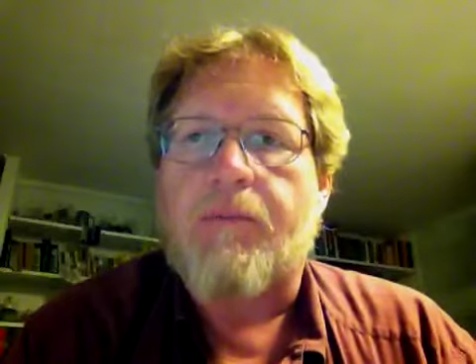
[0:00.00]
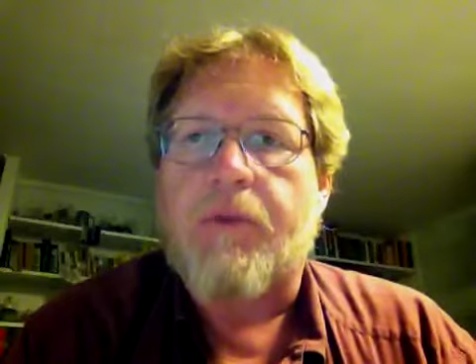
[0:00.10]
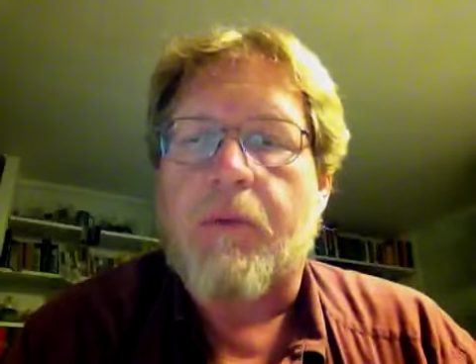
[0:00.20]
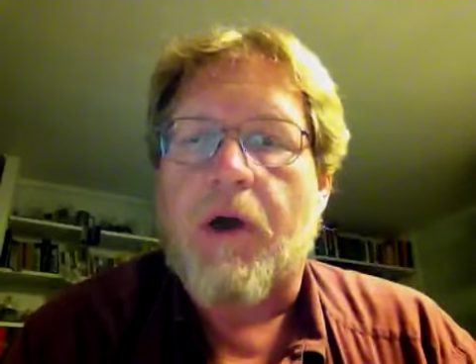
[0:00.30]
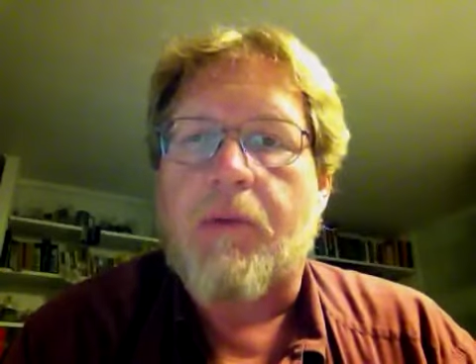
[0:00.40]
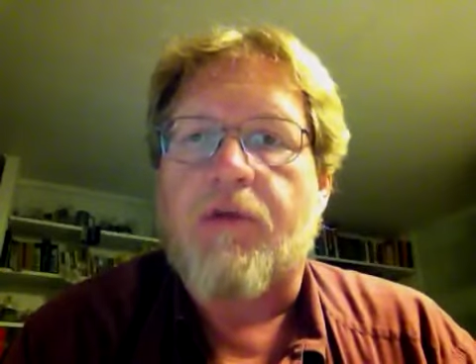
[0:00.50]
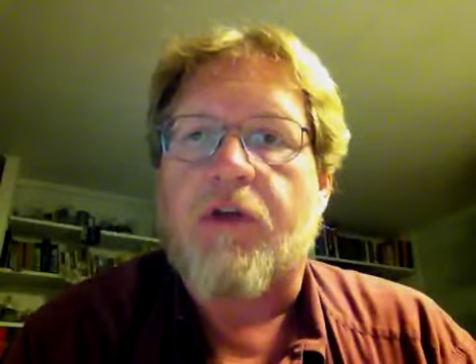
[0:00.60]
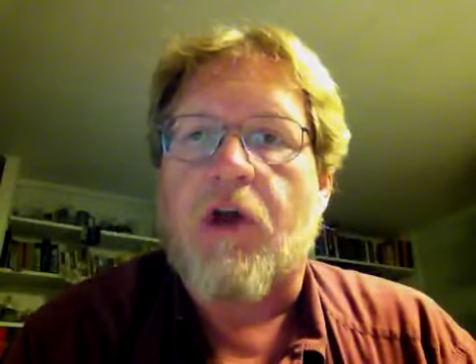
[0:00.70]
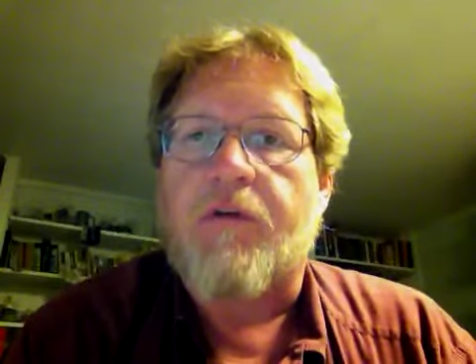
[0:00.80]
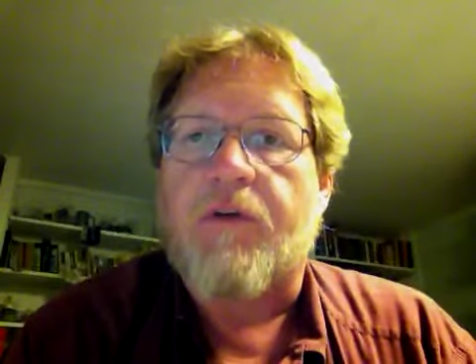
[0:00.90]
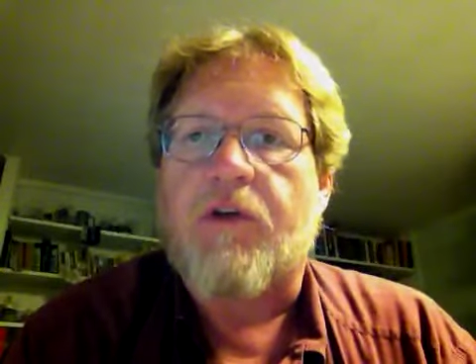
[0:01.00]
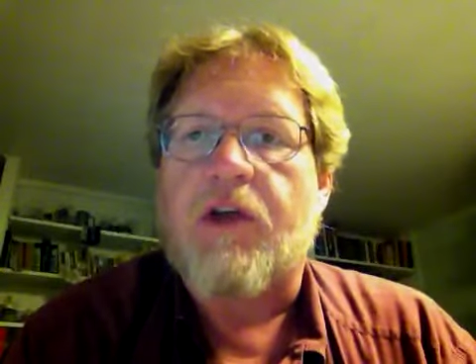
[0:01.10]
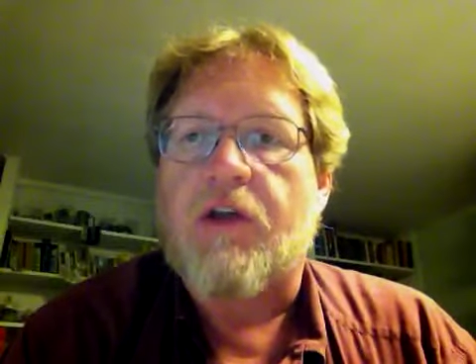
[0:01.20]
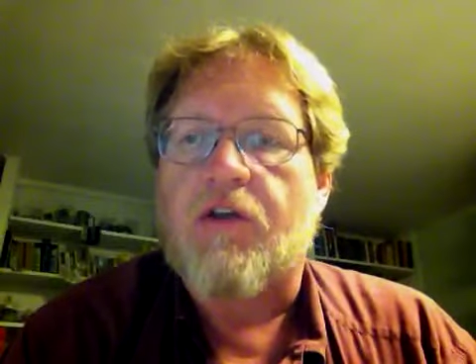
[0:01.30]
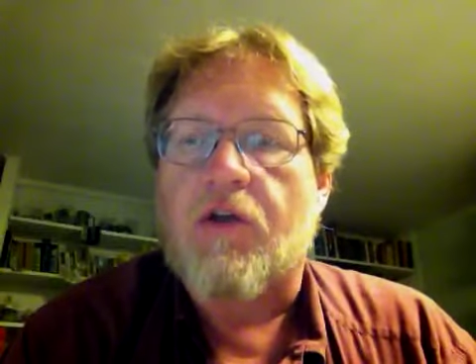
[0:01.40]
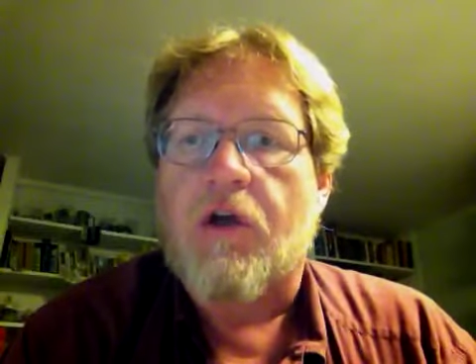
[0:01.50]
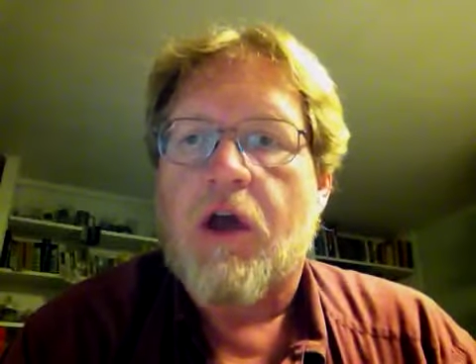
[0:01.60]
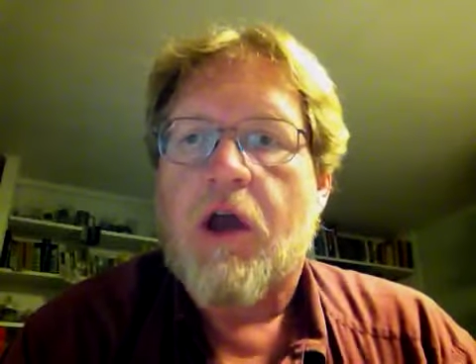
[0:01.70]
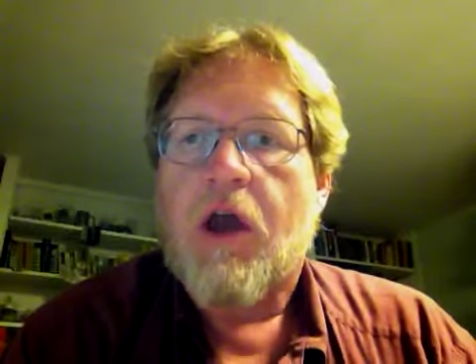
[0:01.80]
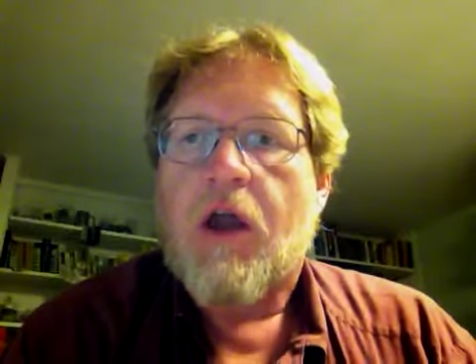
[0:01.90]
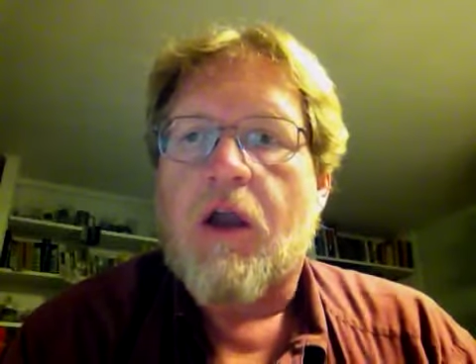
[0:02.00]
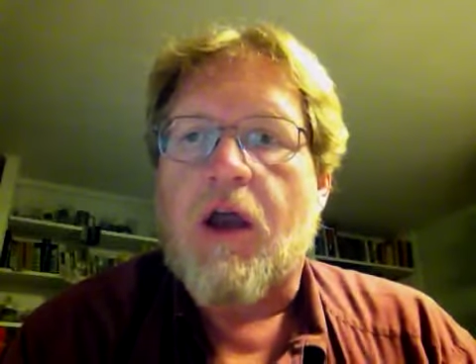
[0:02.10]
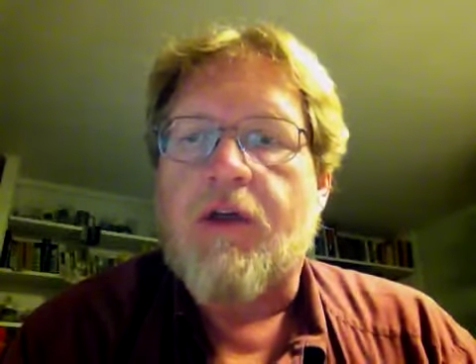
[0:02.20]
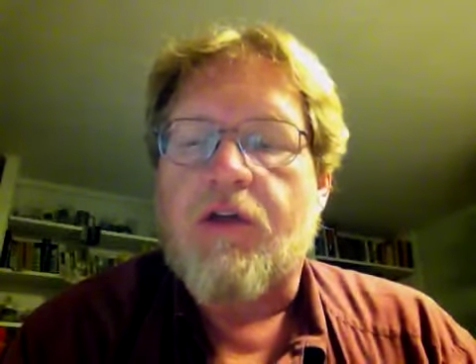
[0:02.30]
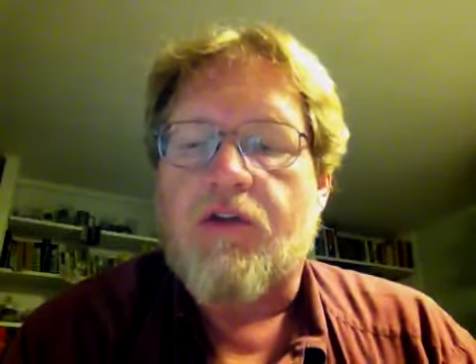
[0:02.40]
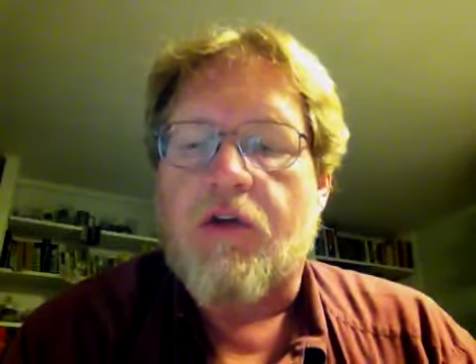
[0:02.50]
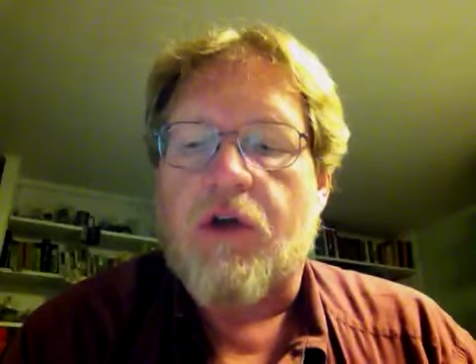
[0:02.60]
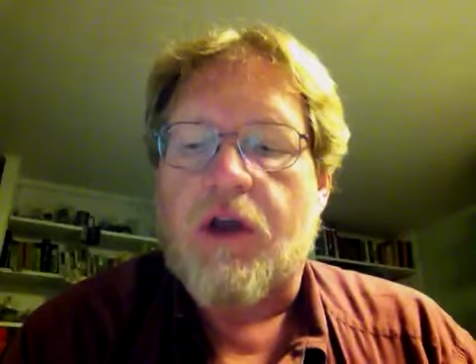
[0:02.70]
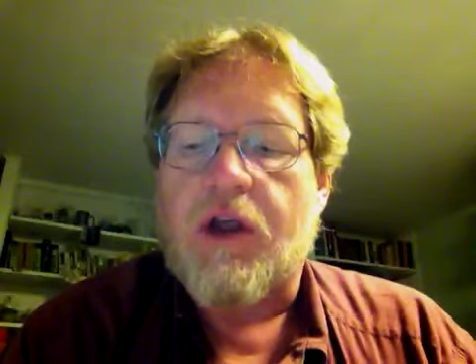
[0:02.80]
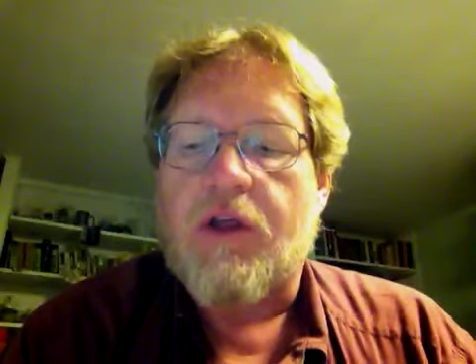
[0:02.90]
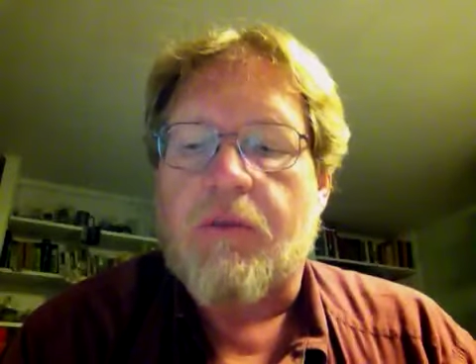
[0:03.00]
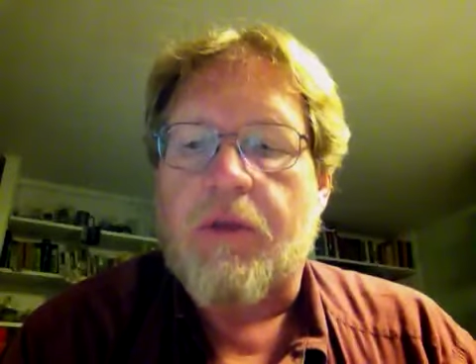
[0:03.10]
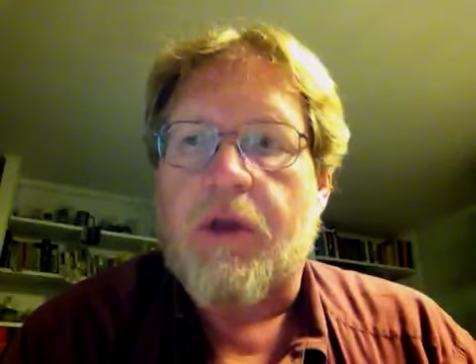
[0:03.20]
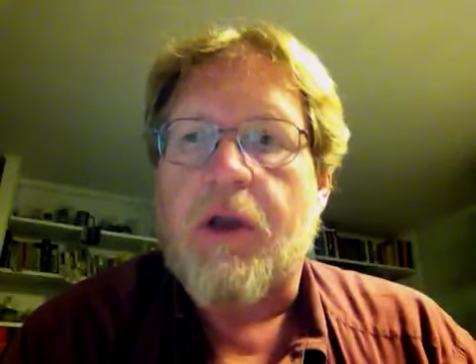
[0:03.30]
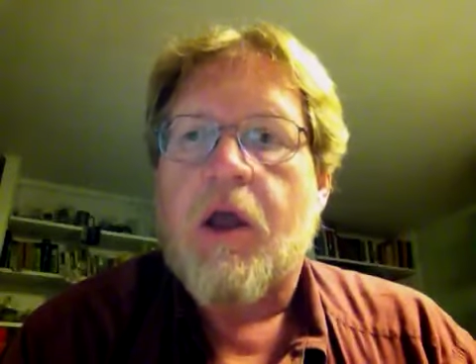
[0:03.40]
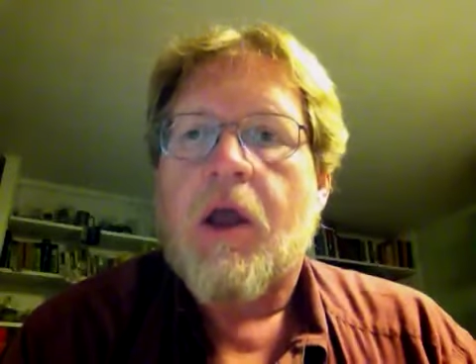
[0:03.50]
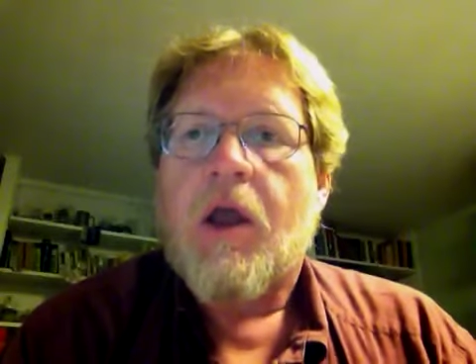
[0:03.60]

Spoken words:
departments that offer teacher licensure in a discipline,